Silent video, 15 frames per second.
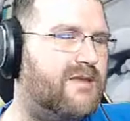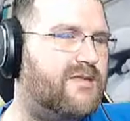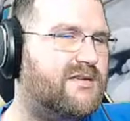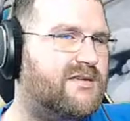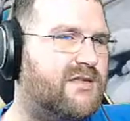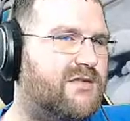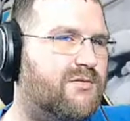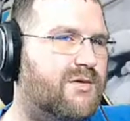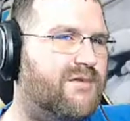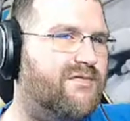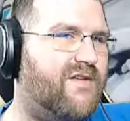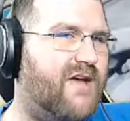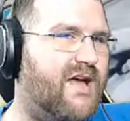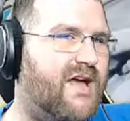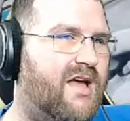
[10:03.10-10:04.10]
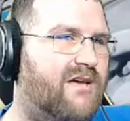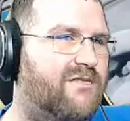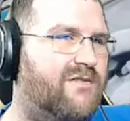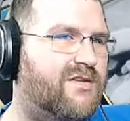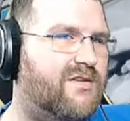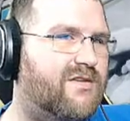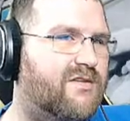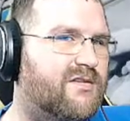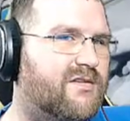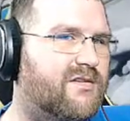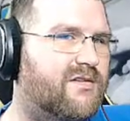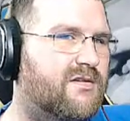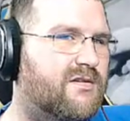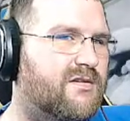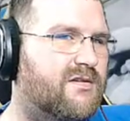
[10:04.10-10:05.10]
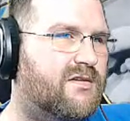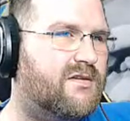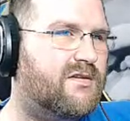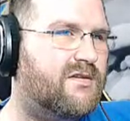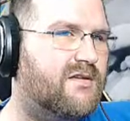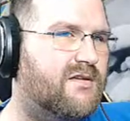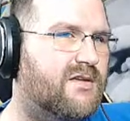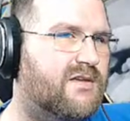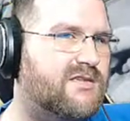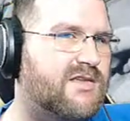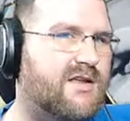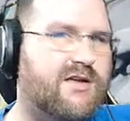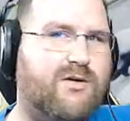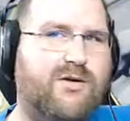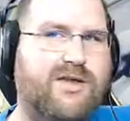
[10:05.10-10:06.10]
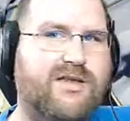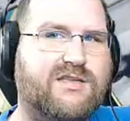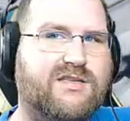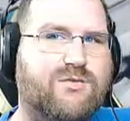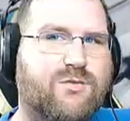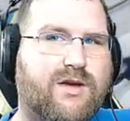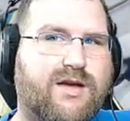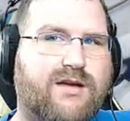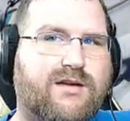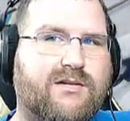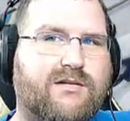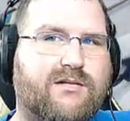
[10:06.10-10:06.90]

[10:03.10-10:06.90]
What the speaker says: this a 3/5. He's gonna go in and swing.